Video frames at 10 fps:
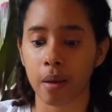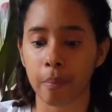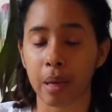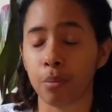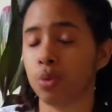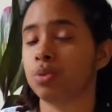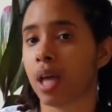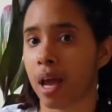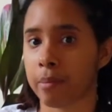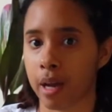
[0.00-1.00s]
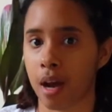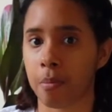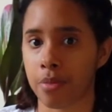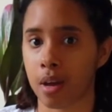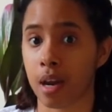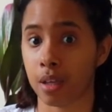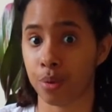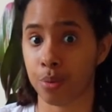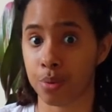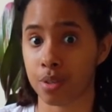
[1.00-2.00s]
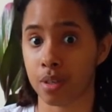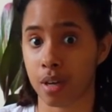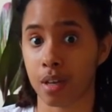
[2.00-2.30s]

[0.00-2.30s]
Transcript: moontime cup that I use to